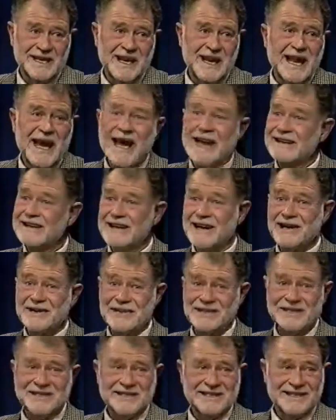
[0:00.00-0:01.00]
and
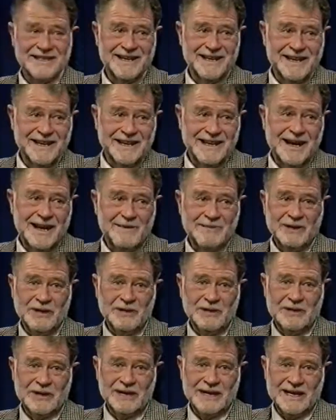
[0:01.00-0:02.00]
countries. I mean,
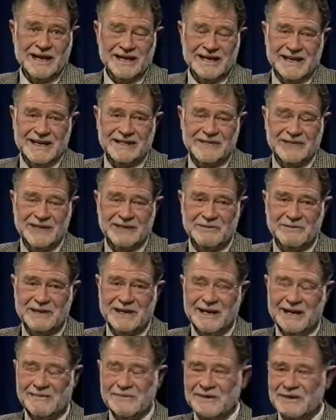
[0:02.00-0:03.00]
you look at our country, we
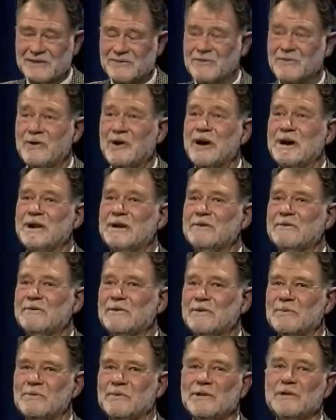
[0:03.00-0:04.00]
have this
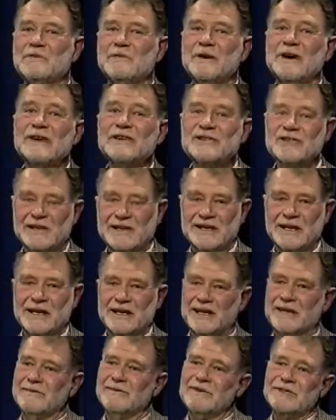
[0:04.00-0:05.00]
wonderful profession.
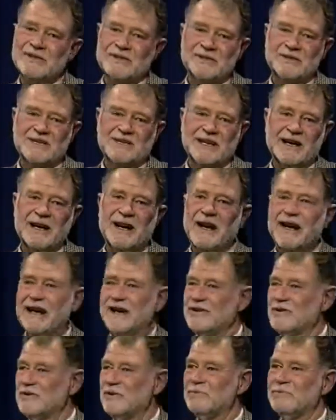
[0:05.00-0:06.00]
Give us you're
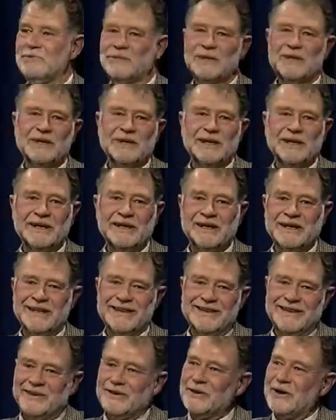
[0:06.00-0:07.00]
tired, you're poor,
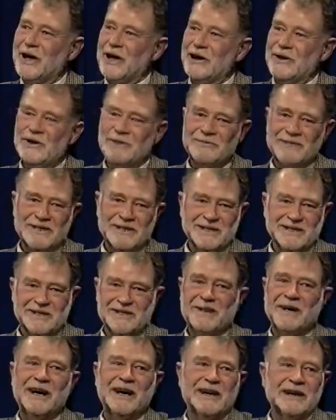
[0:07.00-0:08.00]
you're homeless,
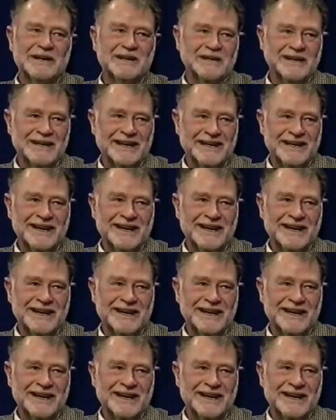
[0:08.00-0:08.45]
you're hungry.